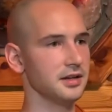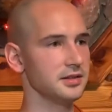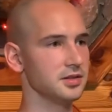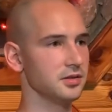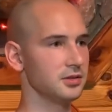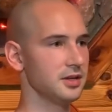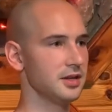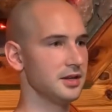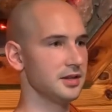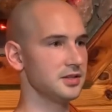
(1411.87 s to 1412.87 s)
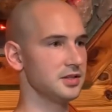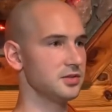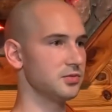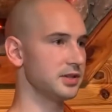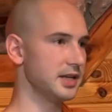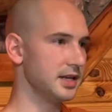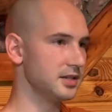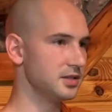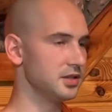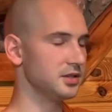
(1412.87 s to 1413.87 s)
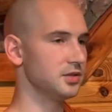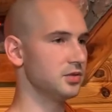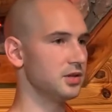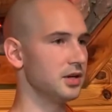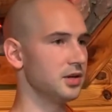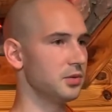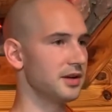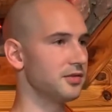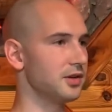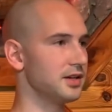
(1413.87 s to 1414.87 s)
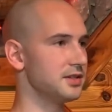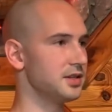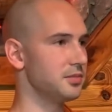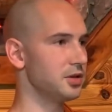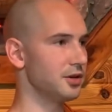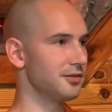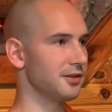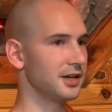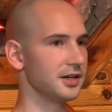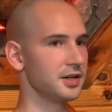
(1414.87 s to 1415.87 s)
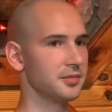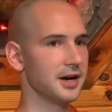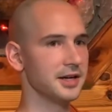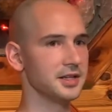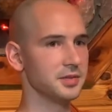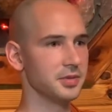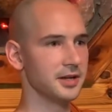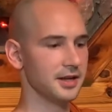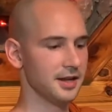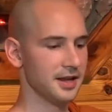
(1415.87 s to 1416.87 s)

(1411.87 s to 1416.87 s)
So this is related to wakefulness and purifying your mind, but